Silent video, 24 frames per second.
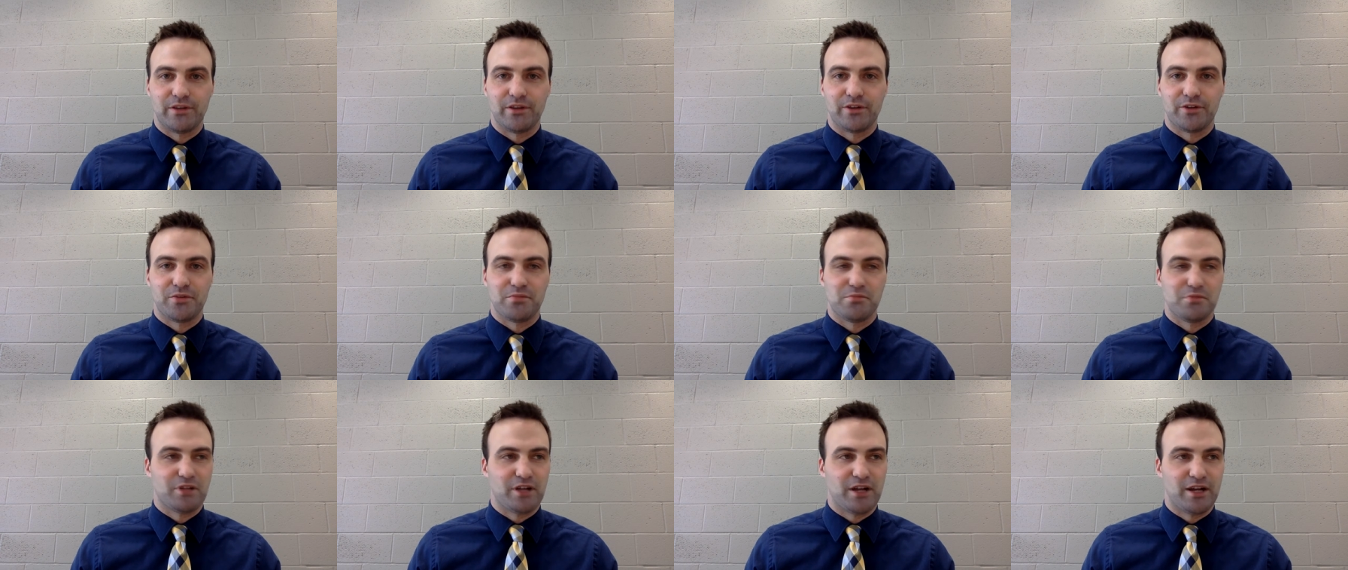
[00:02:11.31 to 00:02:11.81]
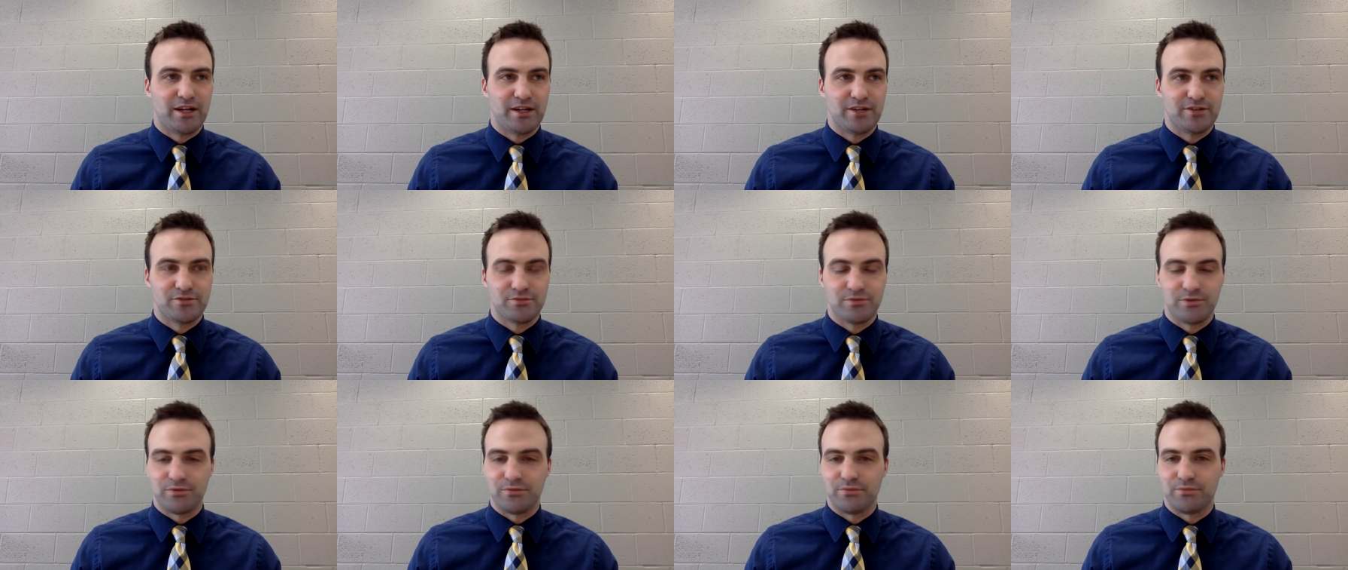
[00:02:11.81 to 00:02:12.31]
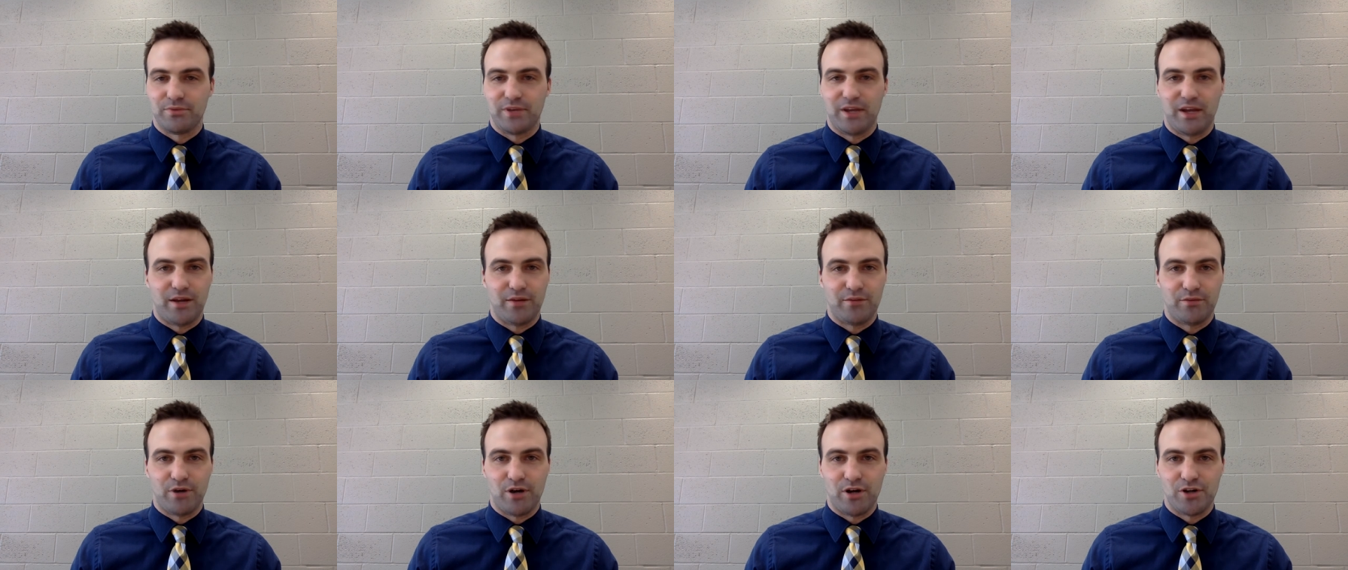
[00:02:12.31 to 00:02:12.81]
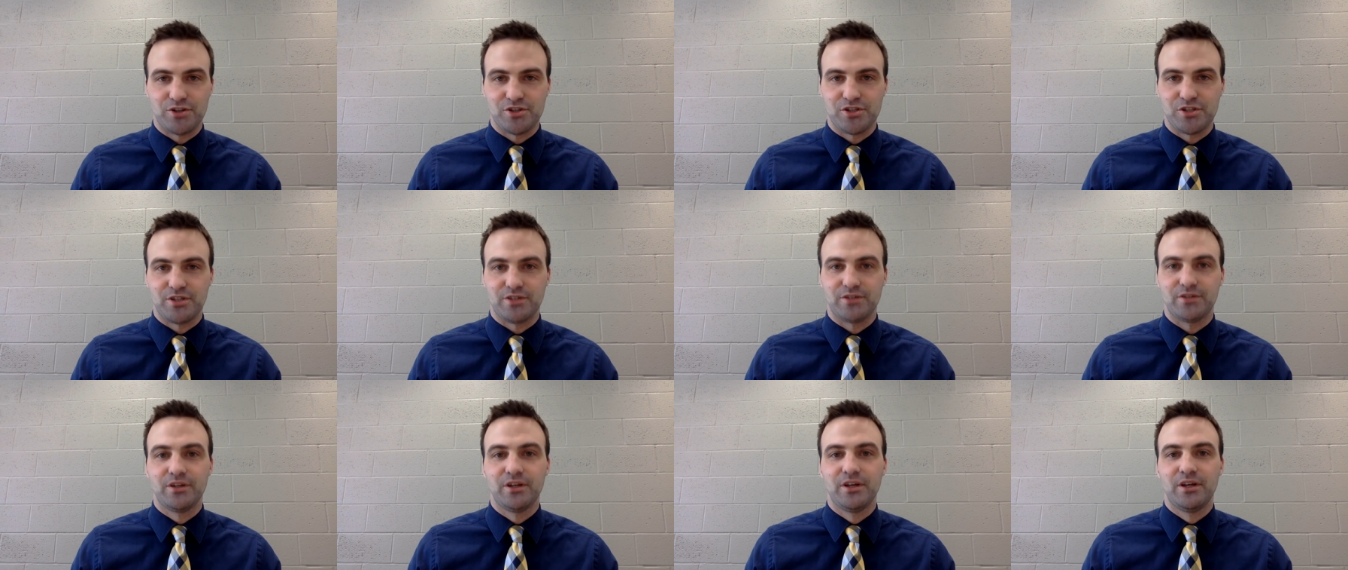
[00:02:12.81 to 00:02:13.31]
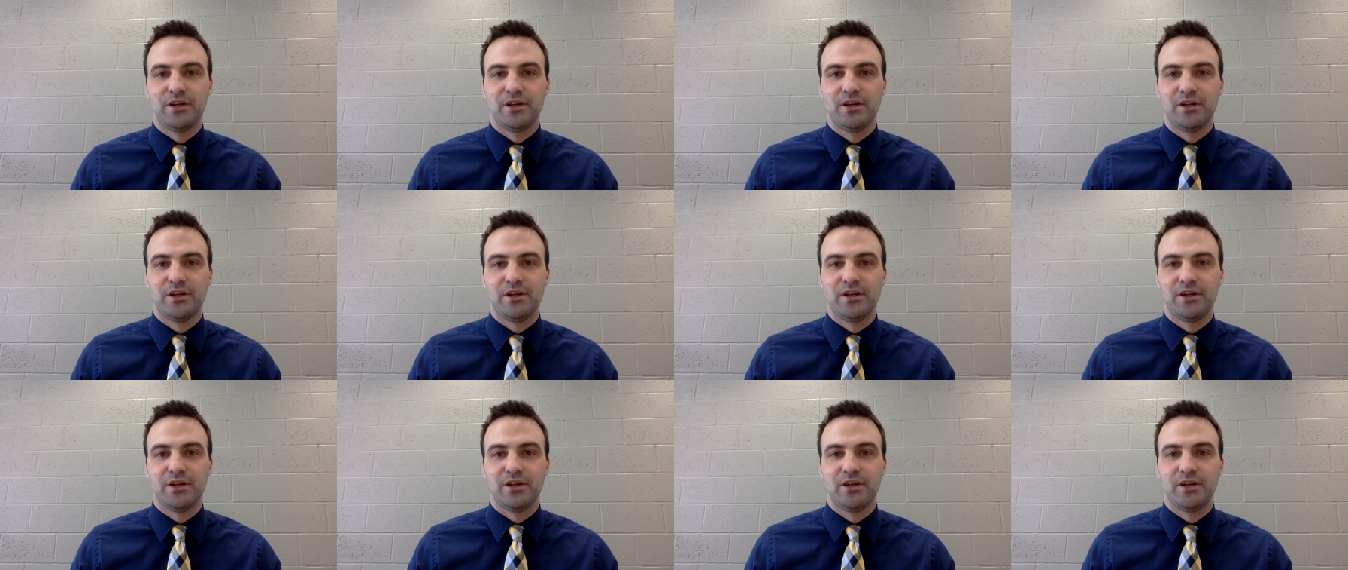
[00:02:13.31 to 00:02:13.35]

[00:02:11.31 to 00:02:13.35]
the compliance with hand washing,